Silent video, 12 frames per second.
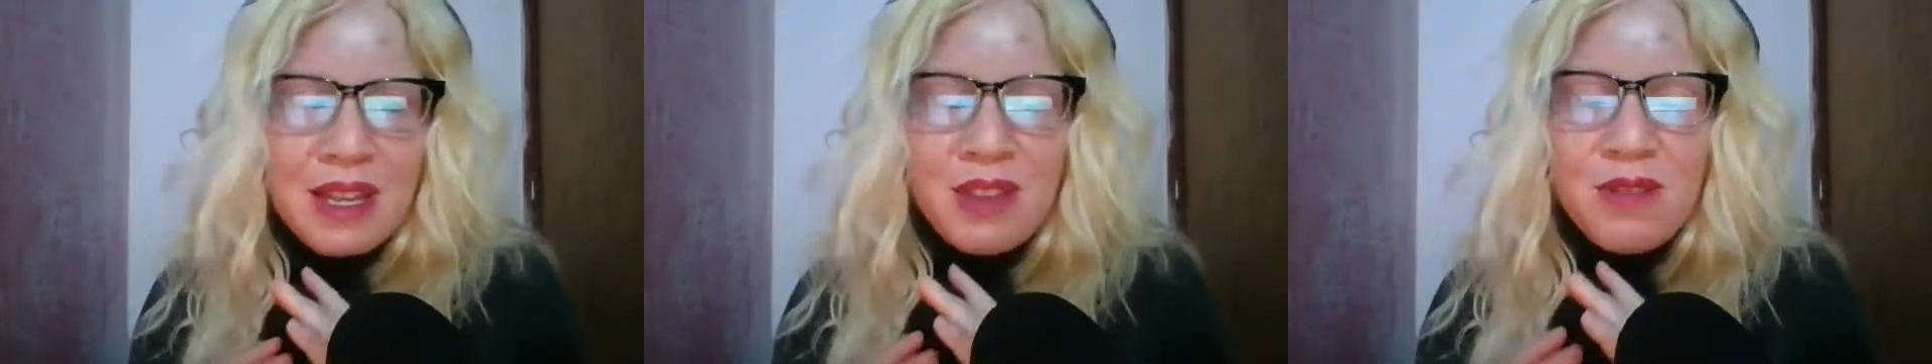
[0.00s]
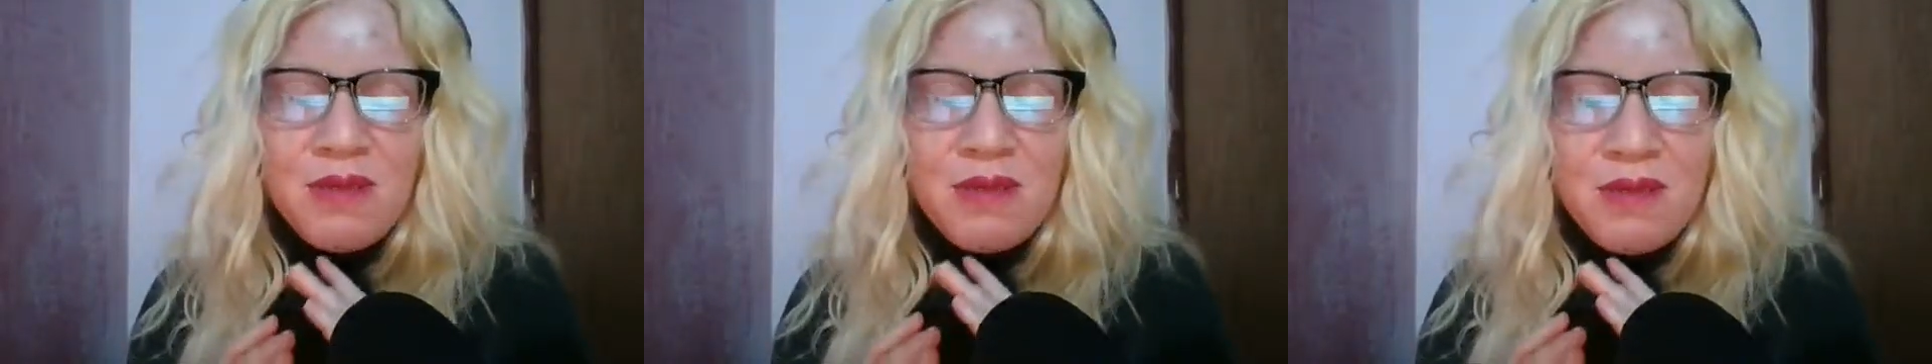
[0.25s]

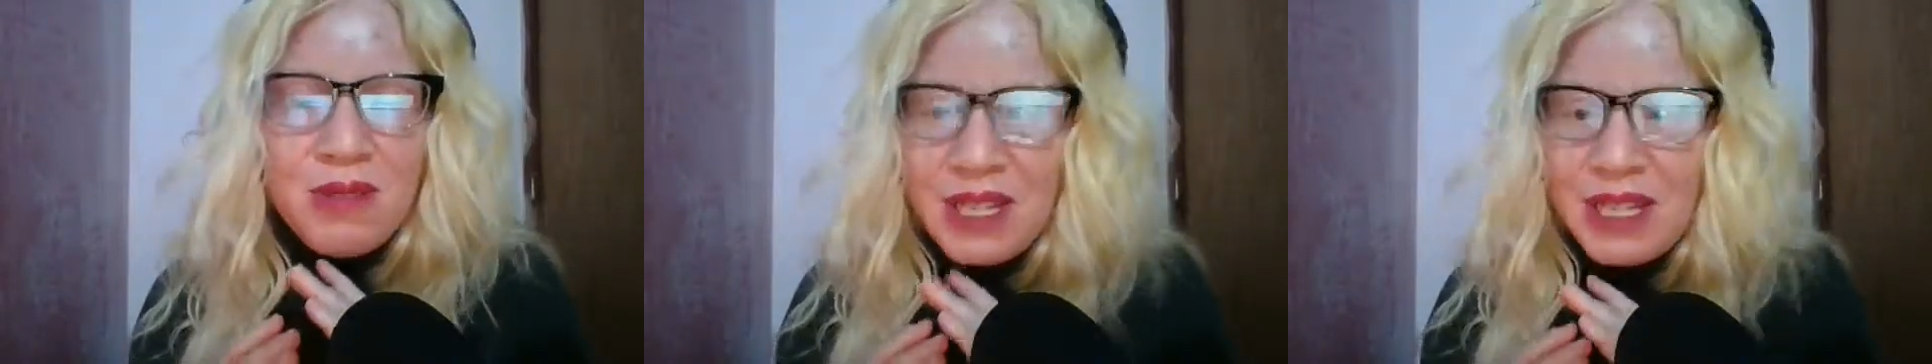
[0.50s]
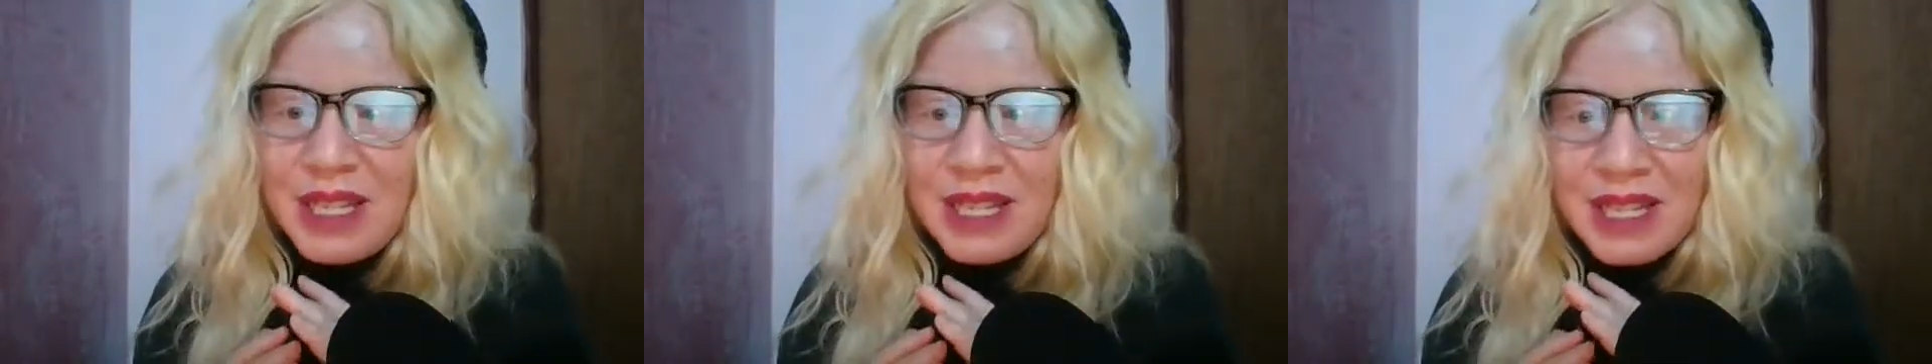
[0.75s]
you
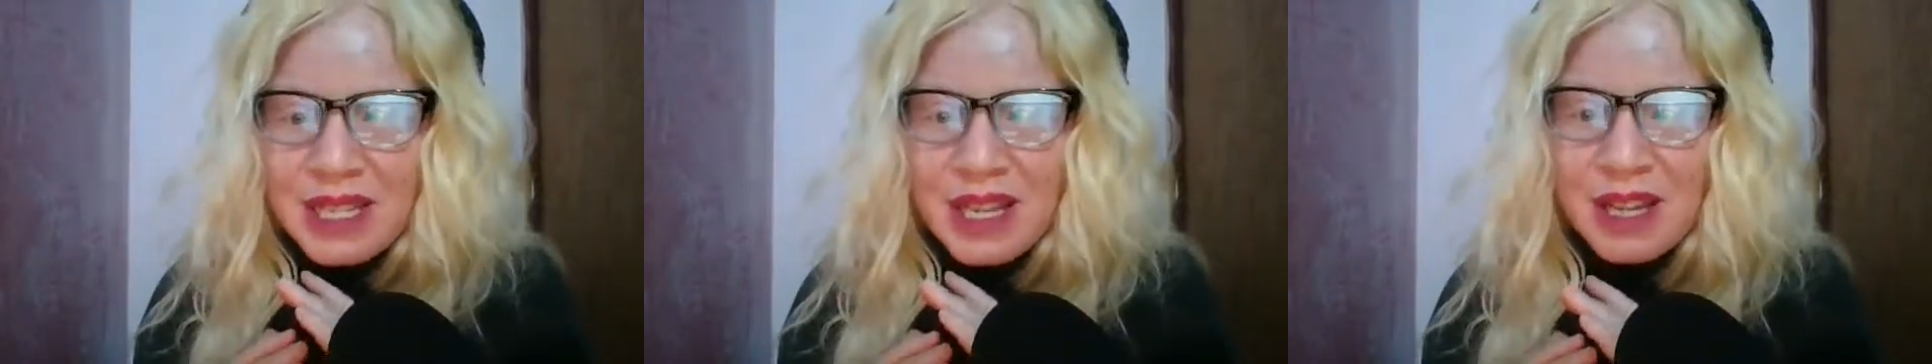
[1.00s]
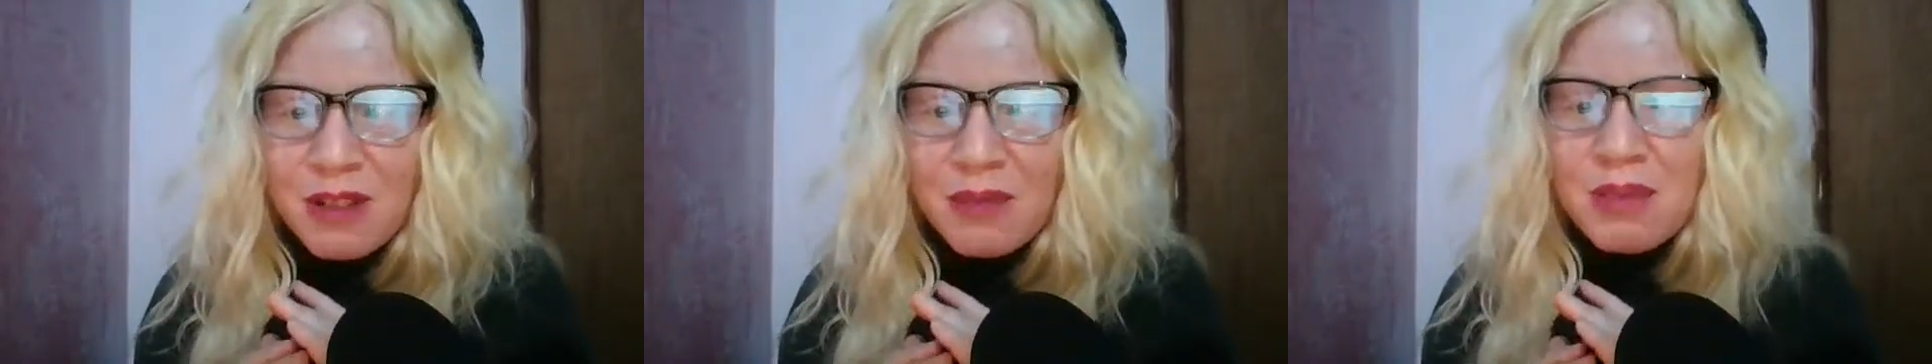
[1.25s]
really need
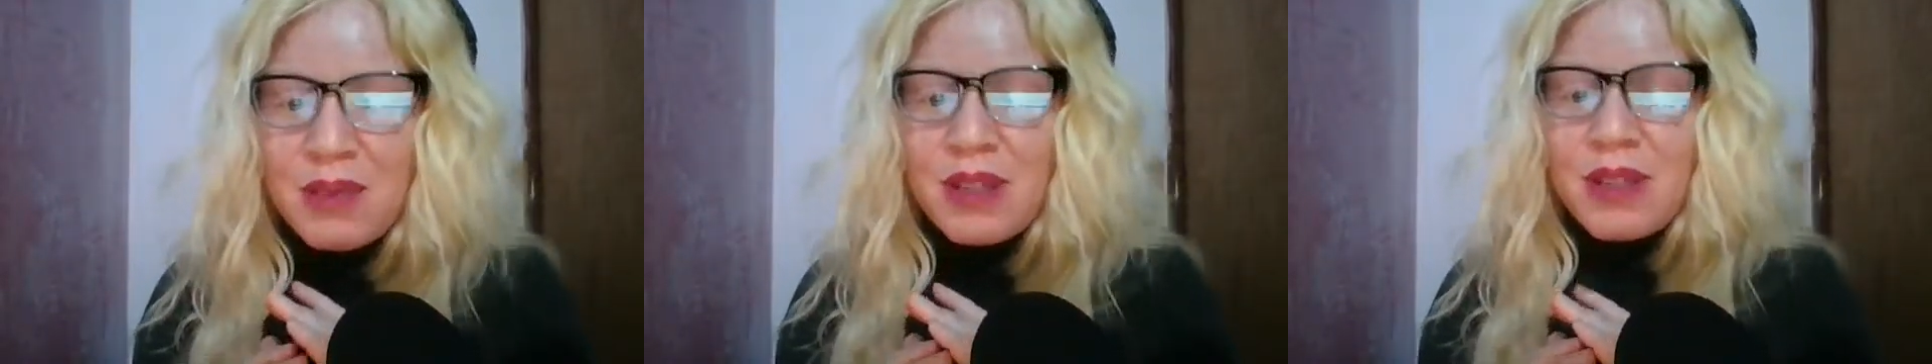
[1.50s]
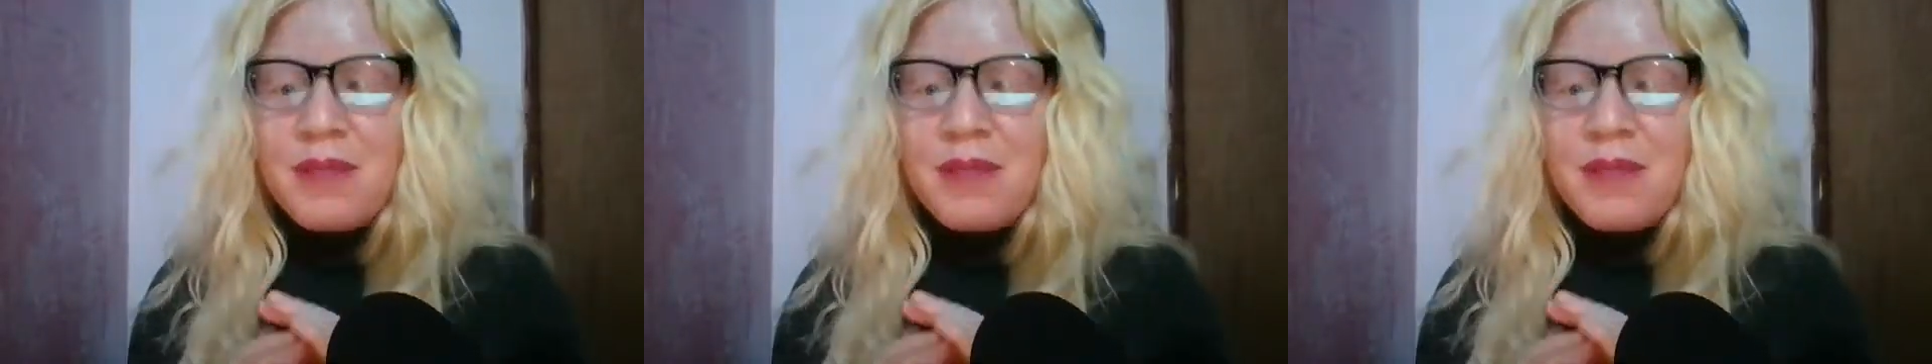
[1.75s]
help with?